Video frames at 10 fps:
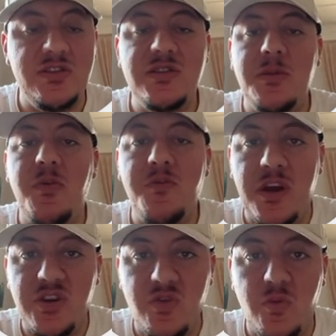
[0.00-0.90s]
is
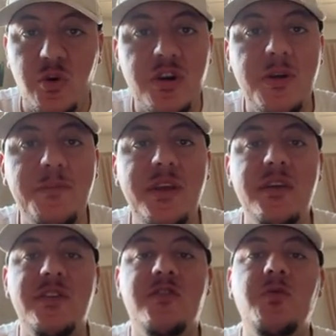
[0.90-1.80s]
professional work.
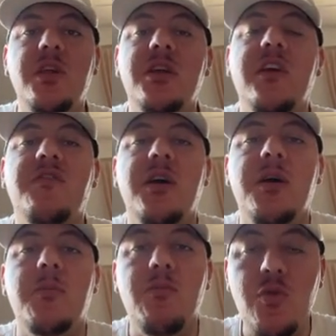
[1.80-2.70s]
This will give
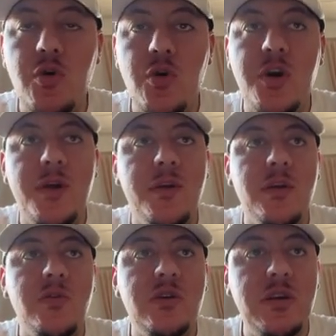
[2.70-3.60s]
more
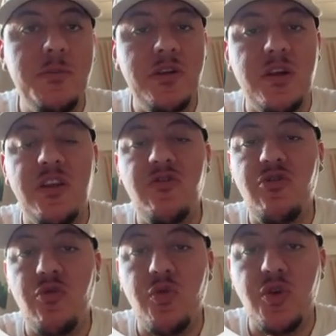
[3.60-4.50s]
credibility
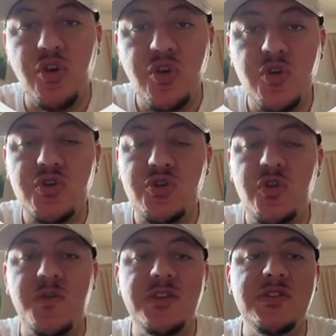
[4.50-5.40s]
to your
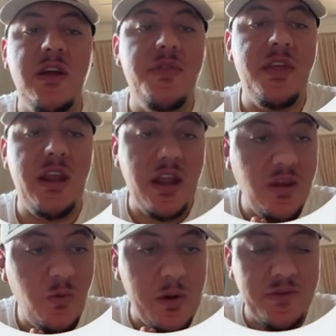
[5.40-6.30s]
service than any
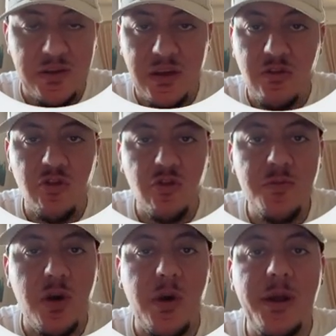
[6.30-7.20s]
website can do.
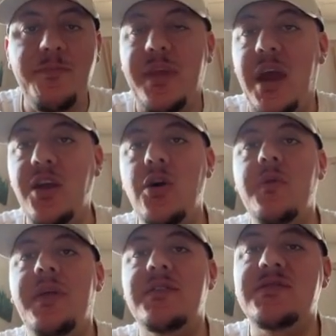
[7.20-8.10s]
All right. I know
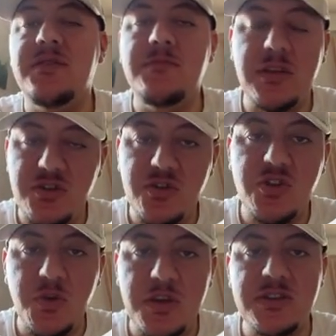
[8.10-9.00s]
that some
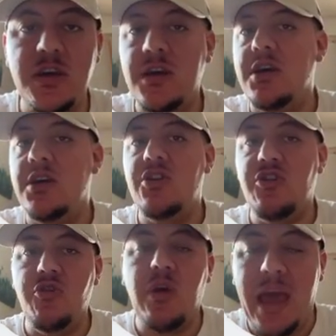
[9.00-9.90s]
industries
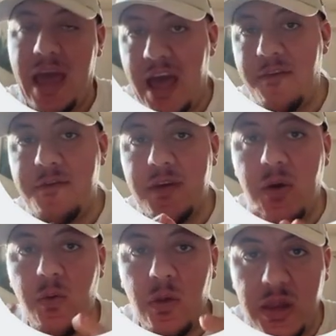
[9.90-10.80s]
do have a
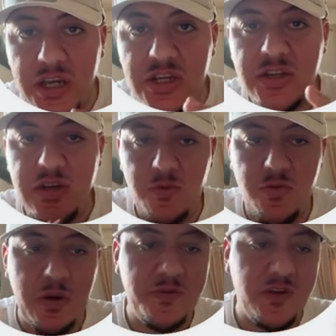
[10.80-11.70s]
relationship with
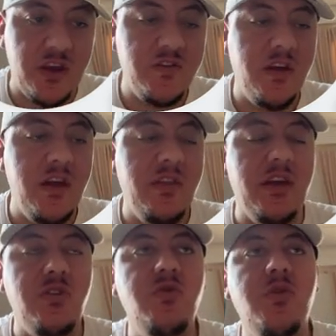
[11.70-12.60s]
websites. They
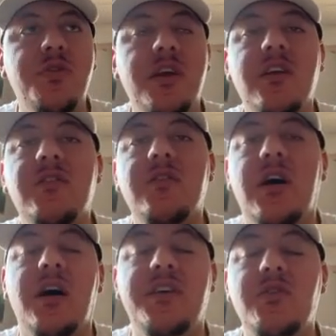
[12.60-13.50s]
do things.
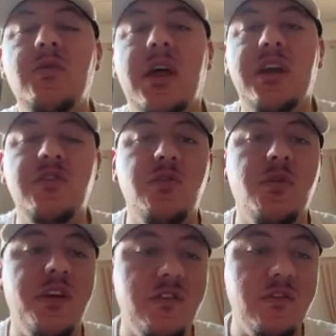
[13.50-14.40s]
They do like to do
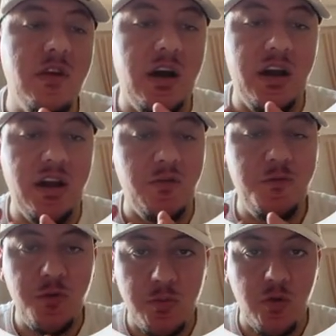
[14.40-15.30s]
things in a
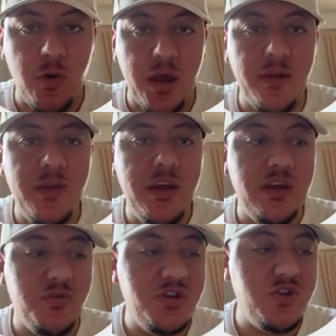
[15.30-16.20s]
formal way,
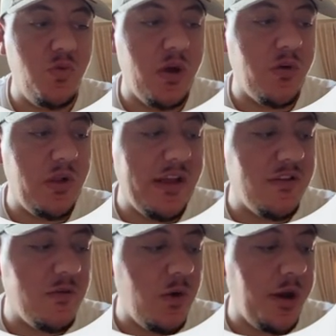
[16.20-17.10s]
traditional way,
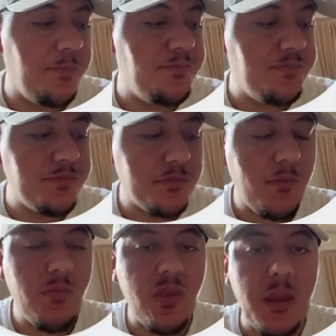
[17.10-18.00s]
classic way.
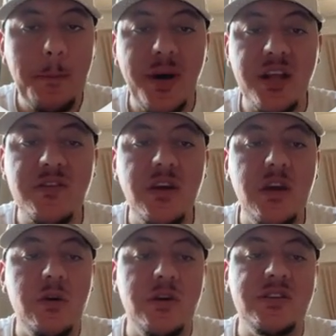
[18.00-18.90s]
But
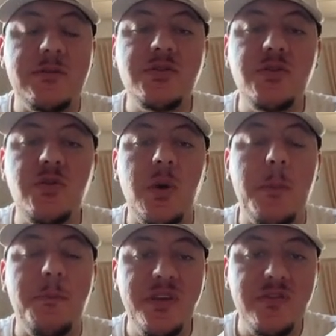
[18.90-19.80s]
when it comes to
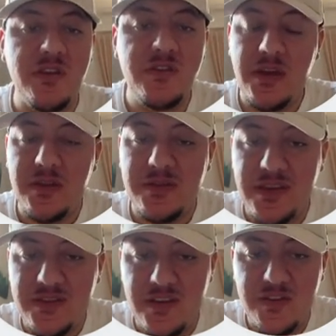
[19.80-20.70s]
business,
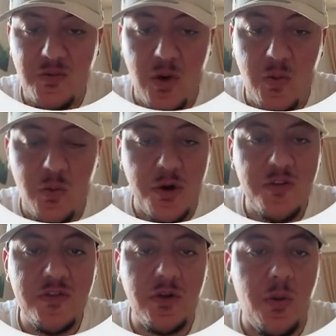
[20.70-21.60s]
this is what
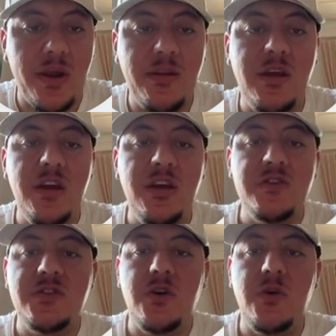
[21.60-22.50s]
works. All right.
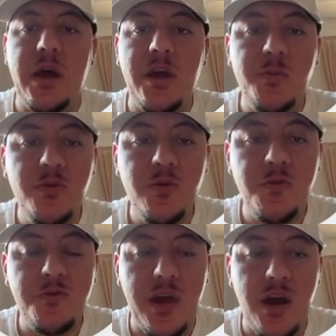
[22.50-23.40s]
So I hope you
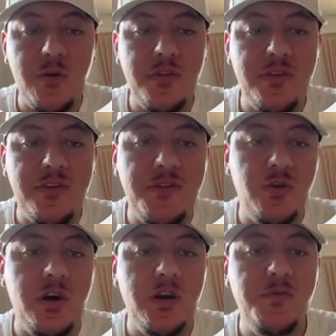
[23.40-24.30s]
found this video
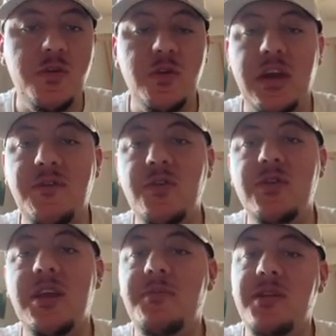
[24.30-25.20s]
helpful. If you
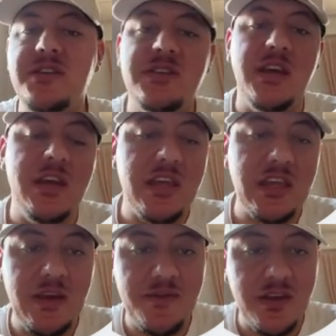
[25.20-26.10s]
did, please
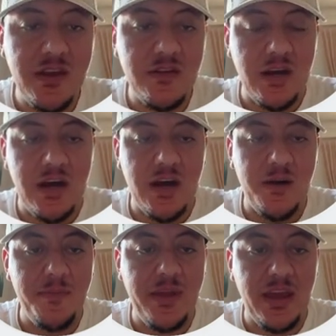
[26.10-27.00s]
give it
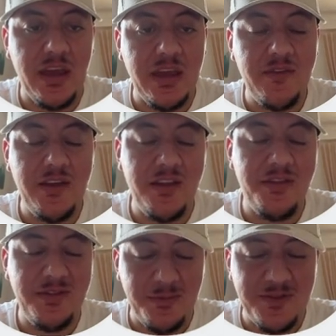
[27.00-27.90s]
a
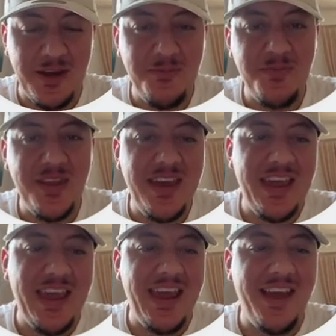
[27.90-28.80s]
thumbs up,
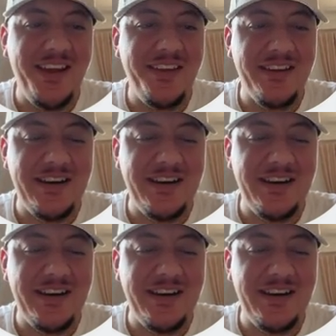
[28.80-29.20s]
and